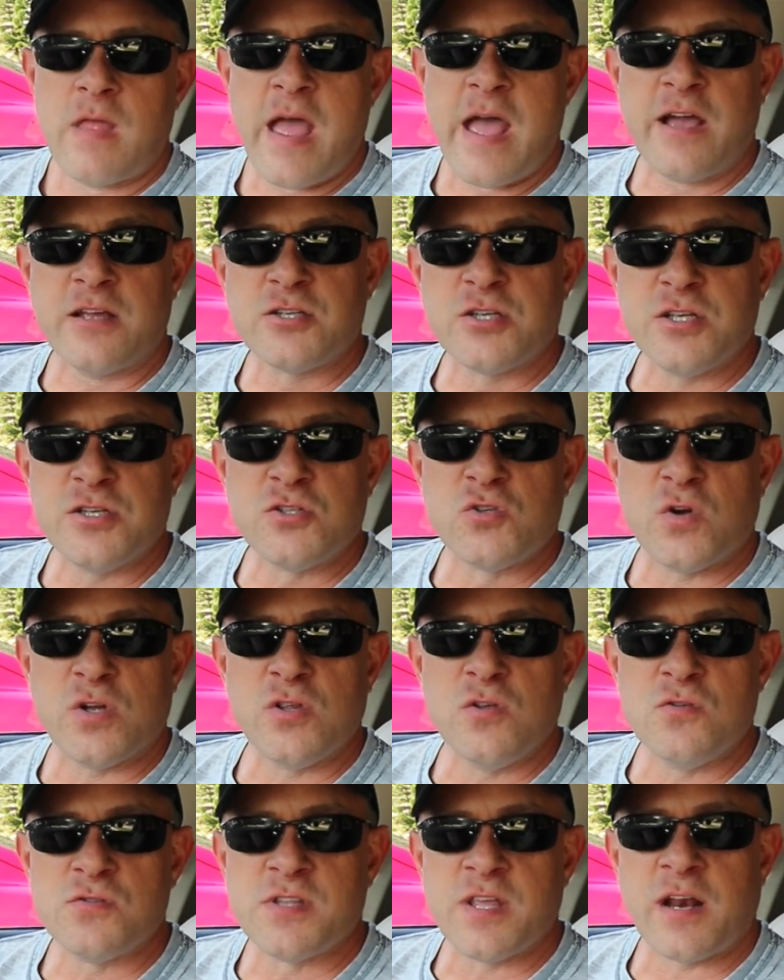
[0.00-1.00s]
Actually
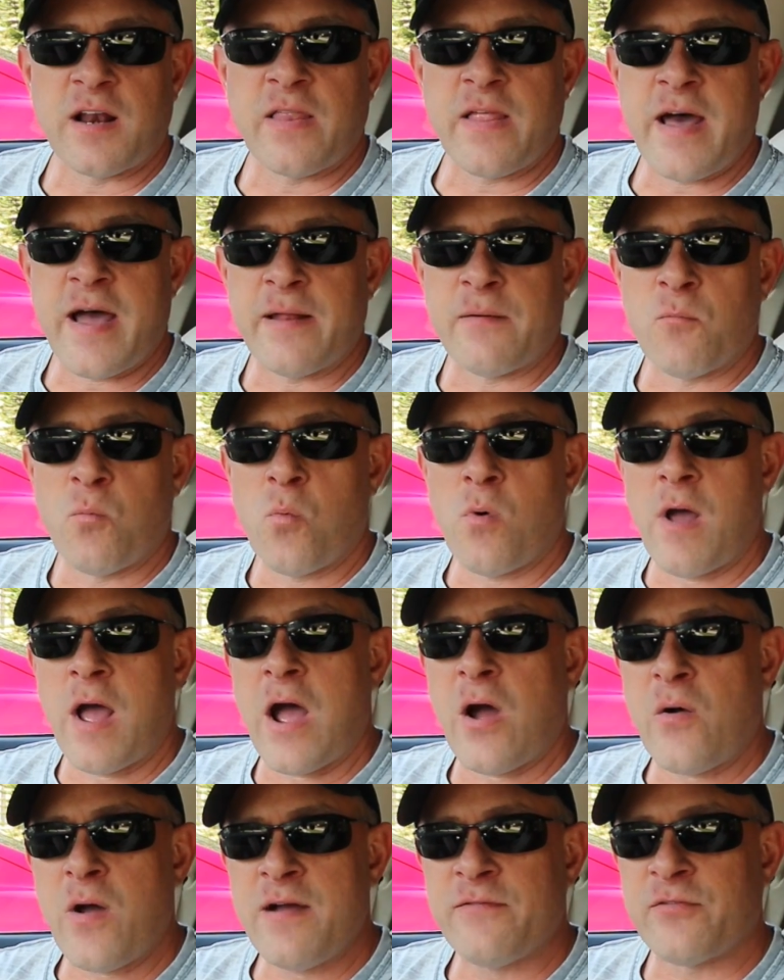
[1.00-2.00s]
enjoyed using it a lot.
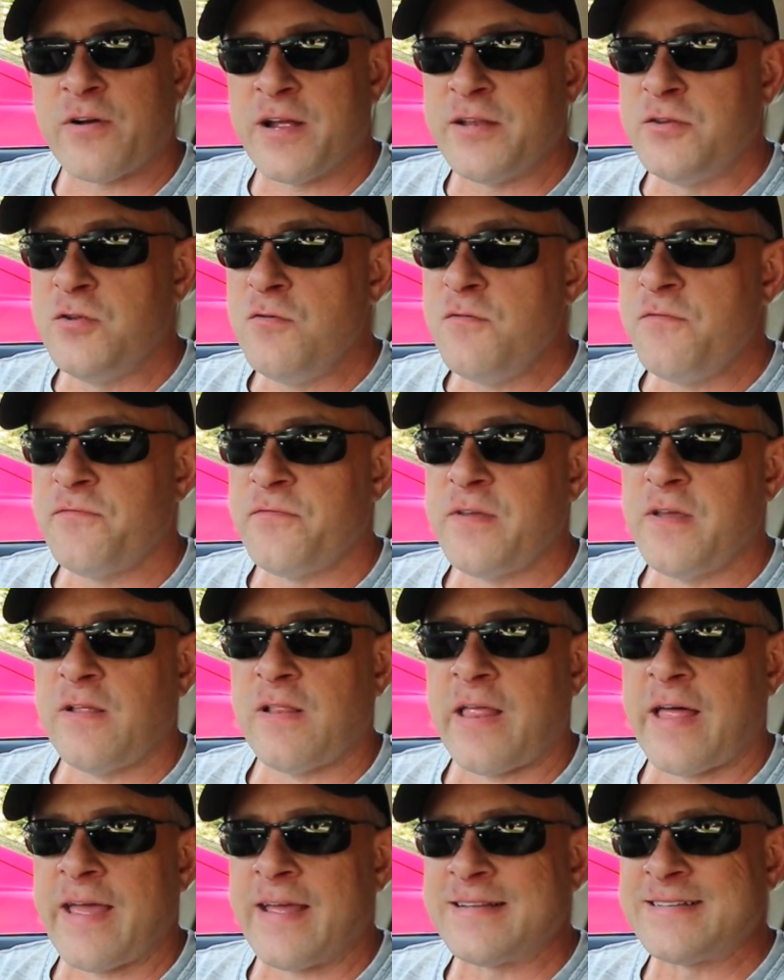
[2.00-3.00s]
However, I do feel
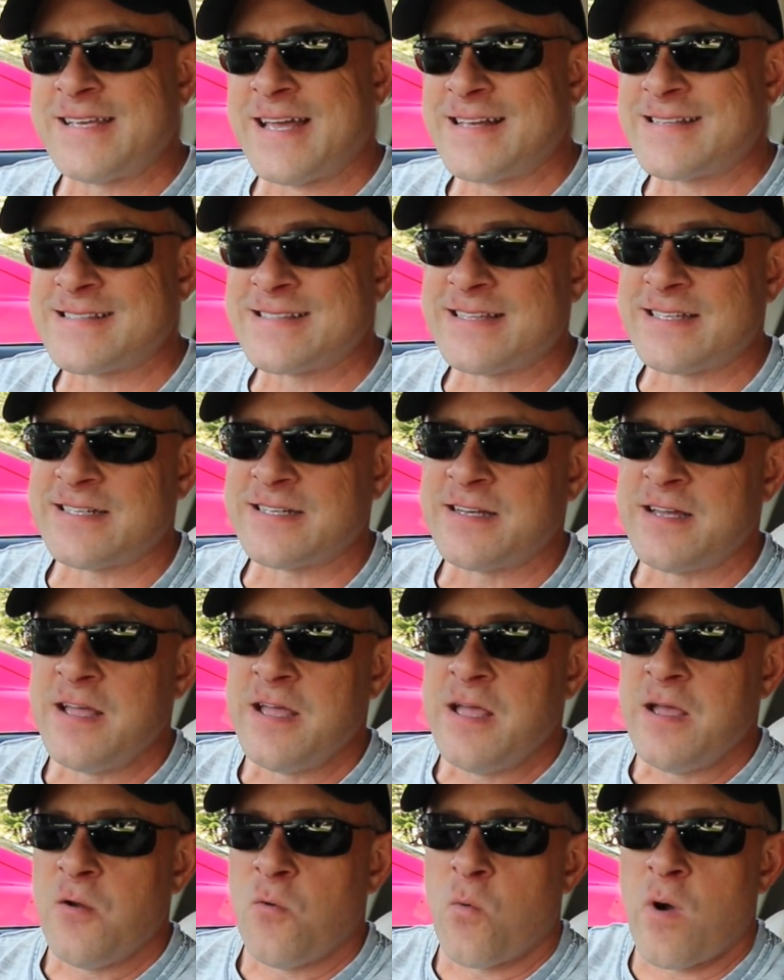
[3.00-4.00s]
like Tesla,
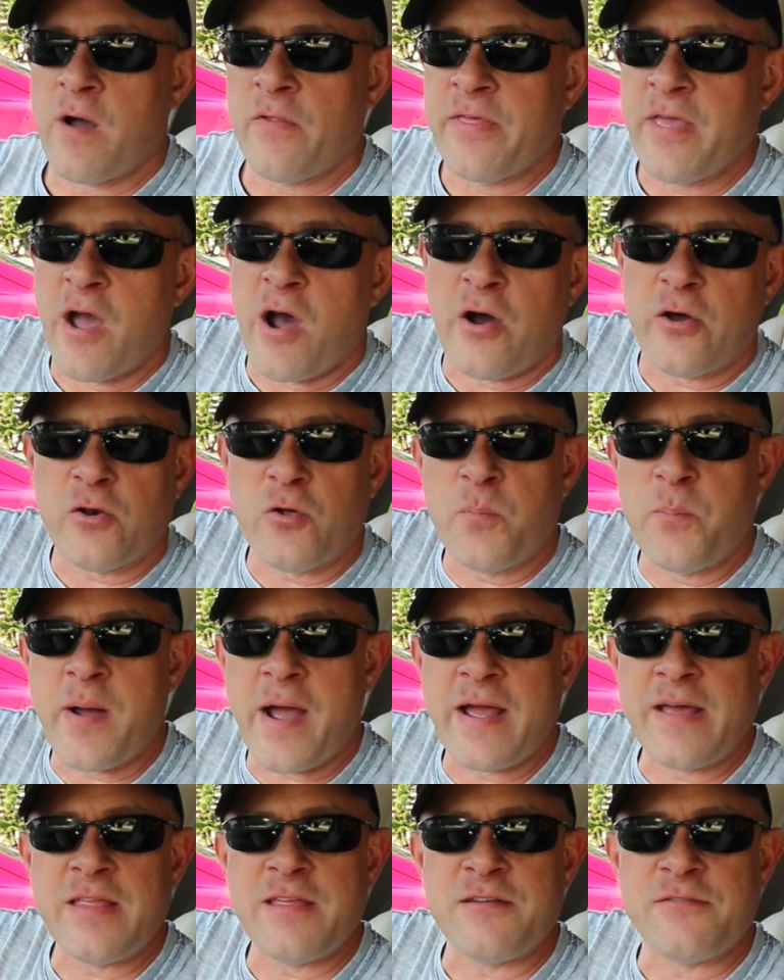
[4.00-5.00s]
while the
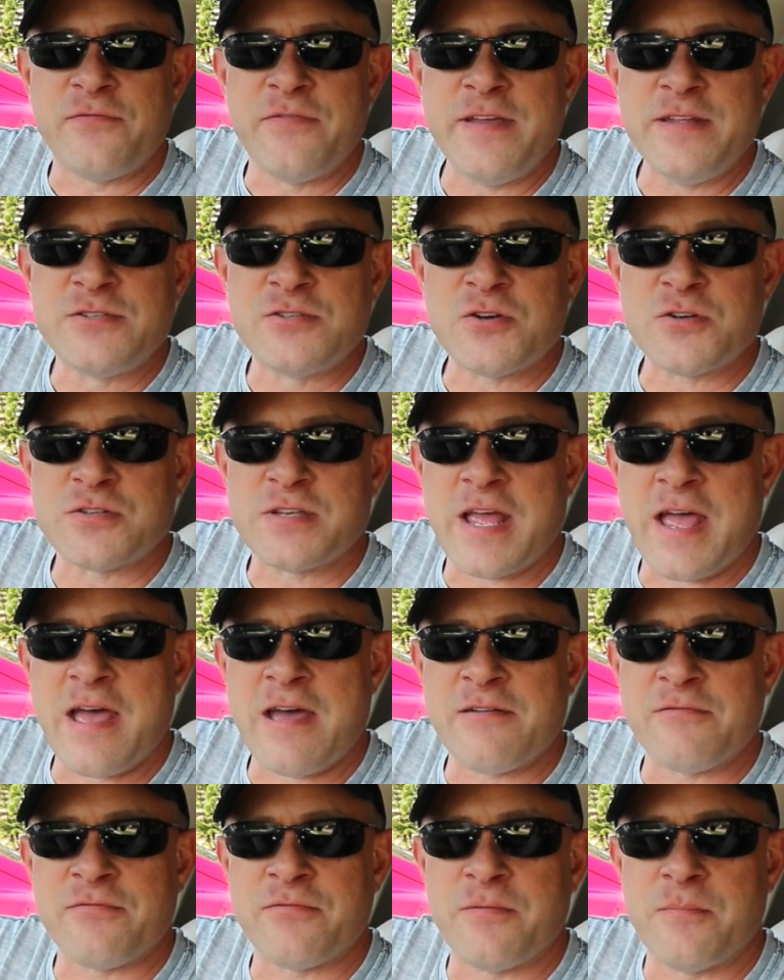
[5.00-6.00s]
autopilot features
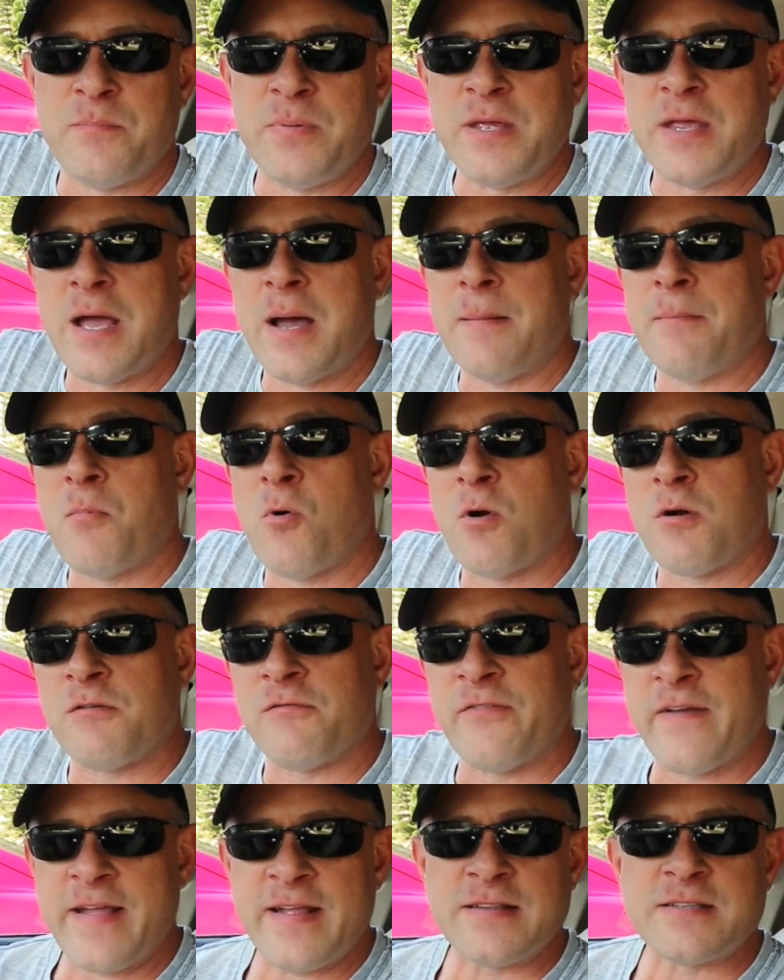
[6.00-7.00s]
have become more
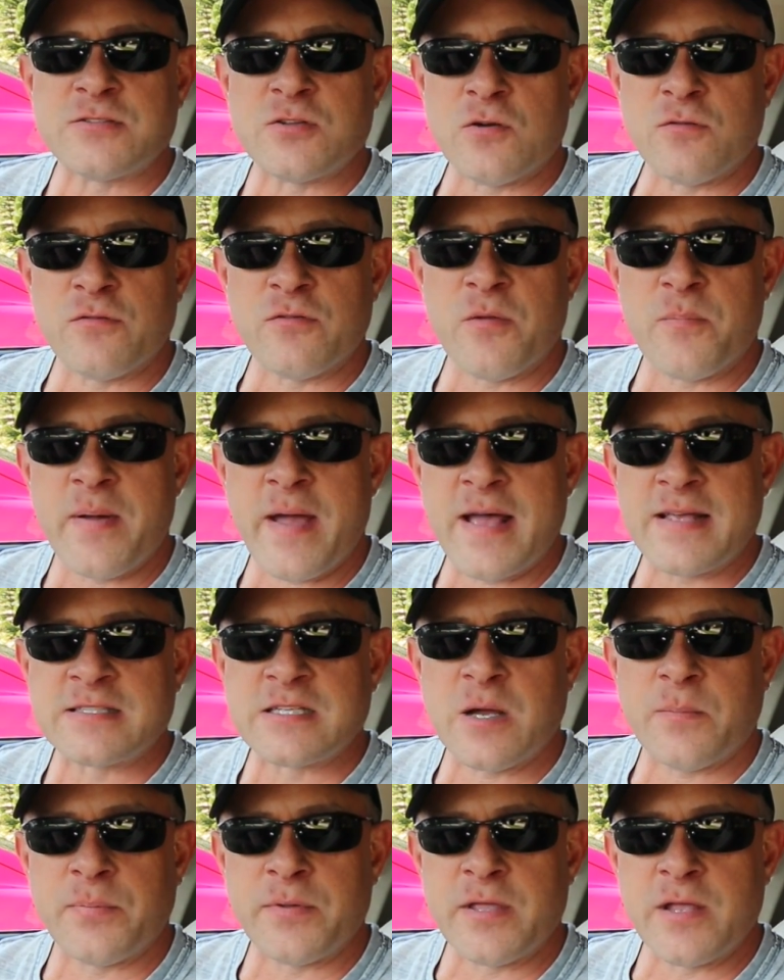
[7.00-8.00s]
advanced over the past
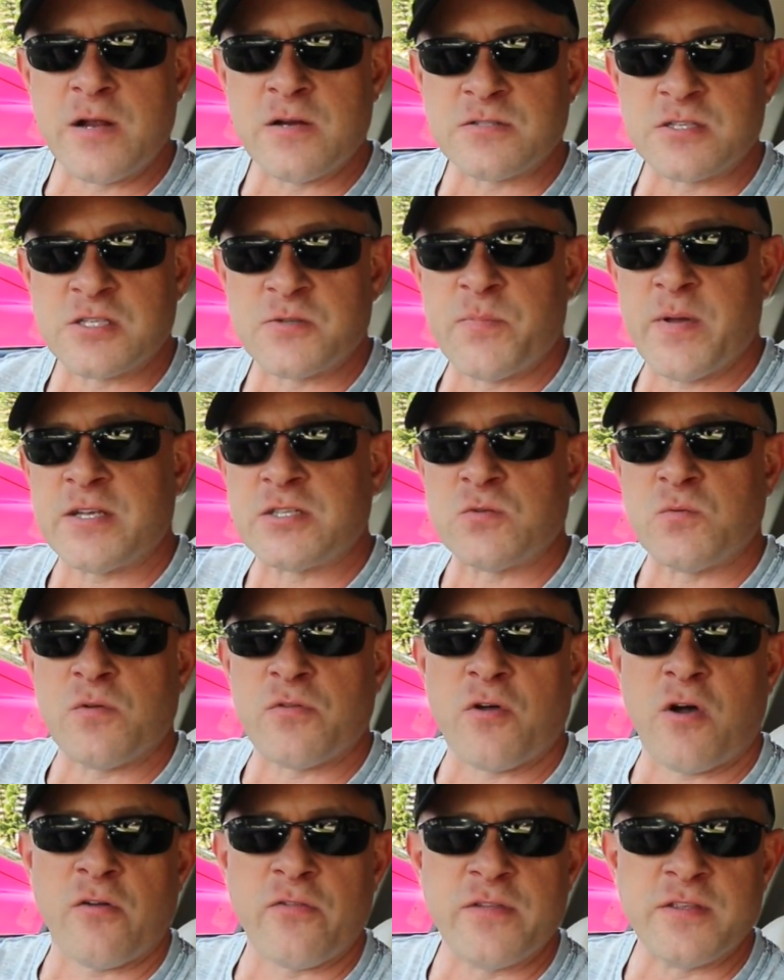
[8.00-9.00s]
couple years, especially
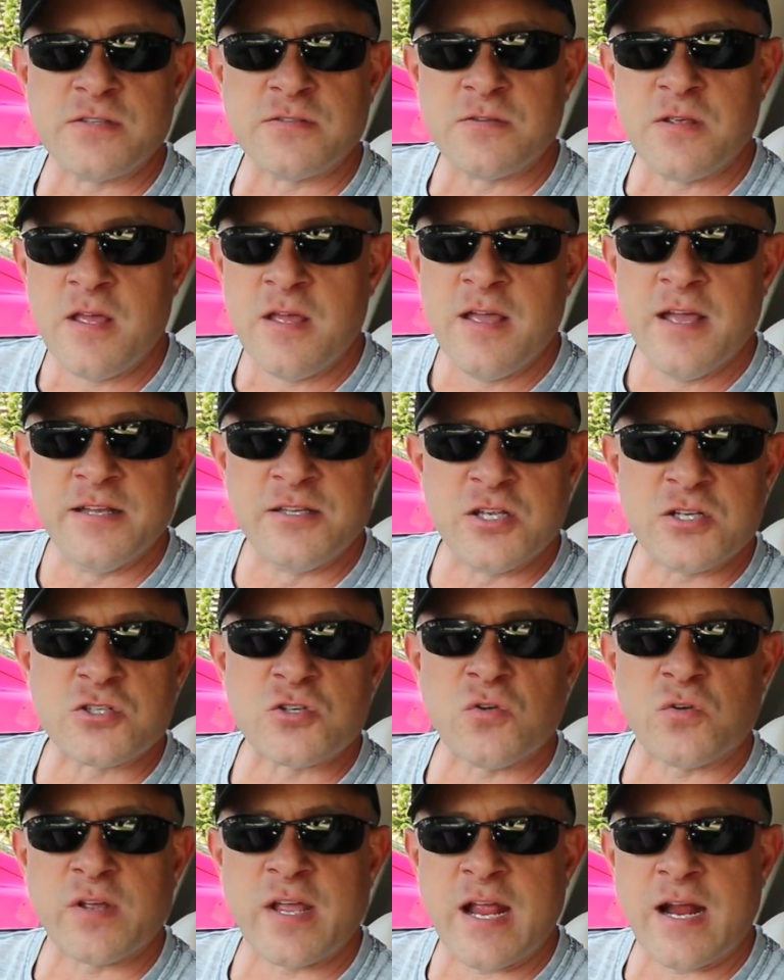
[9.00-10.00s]
with all these
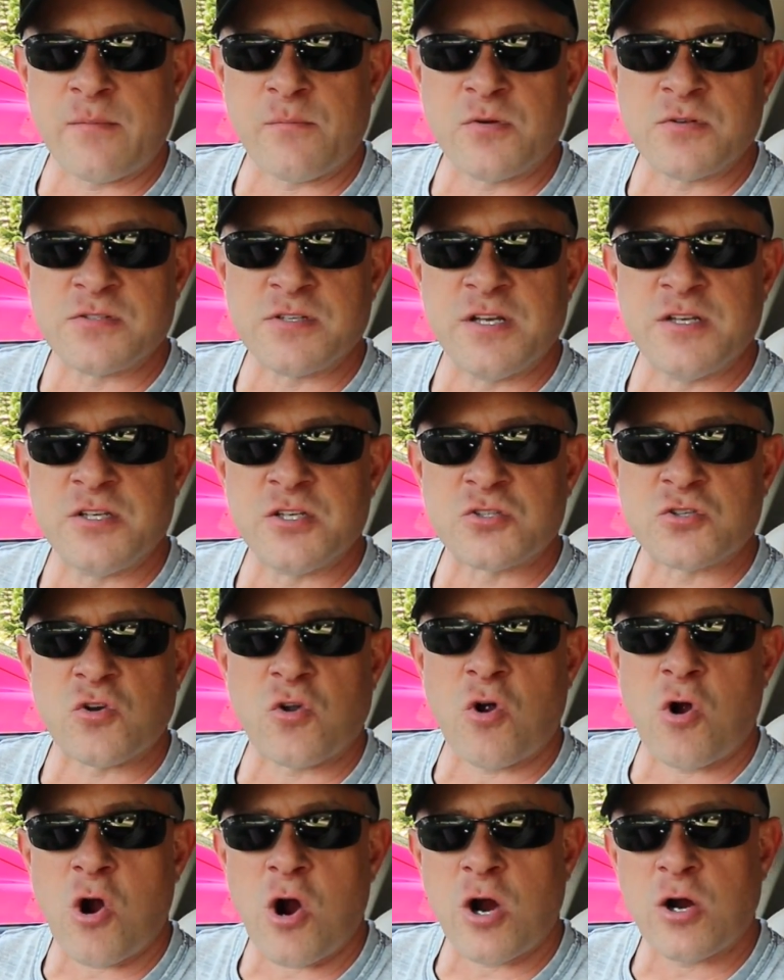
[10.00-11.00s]
additional cameras and
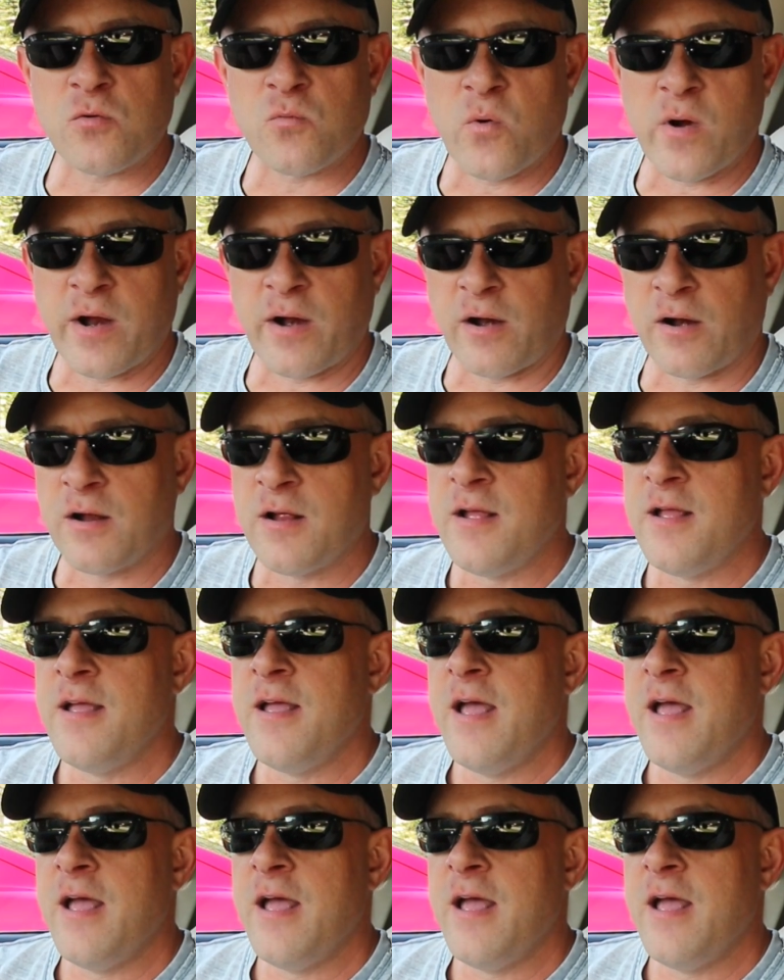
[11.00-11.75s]
additional hardware,